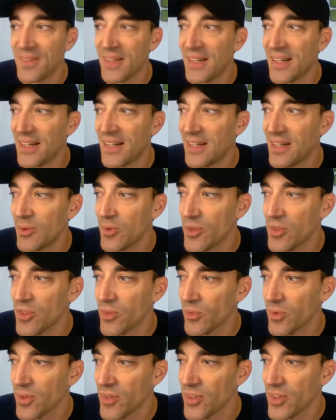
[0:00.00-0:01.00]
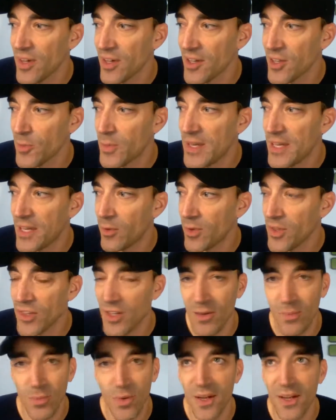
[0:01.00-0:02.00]
Was speaking with
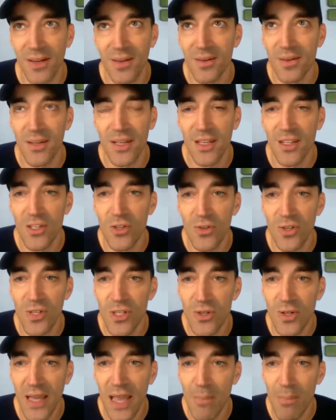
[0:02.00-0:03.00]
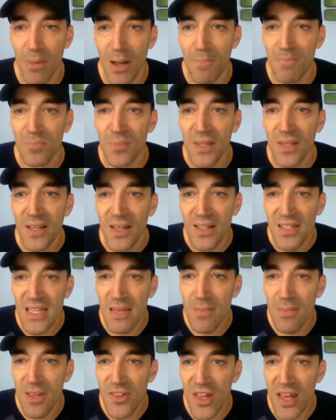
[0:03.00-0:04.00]
someone, and you came up.
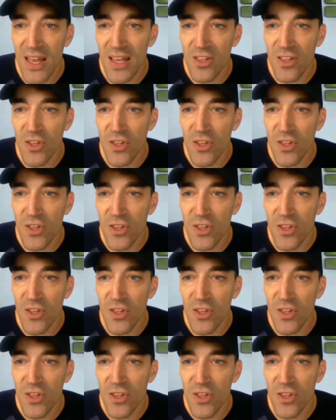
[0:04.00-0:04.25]
Tim is a